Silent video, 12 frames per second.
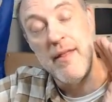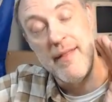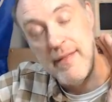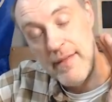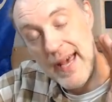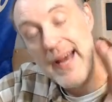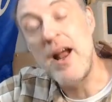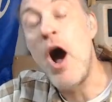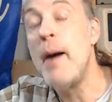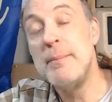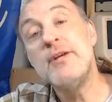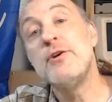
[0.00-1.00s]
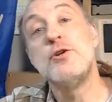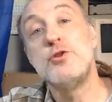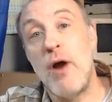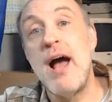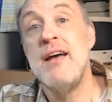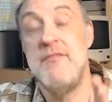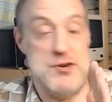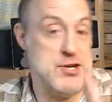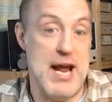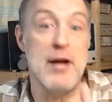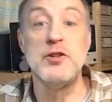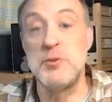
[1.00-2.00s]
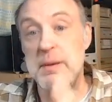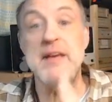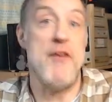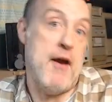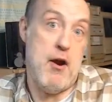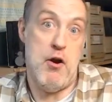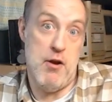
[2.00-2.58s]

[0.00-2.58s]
Thine optical drive shalt be there.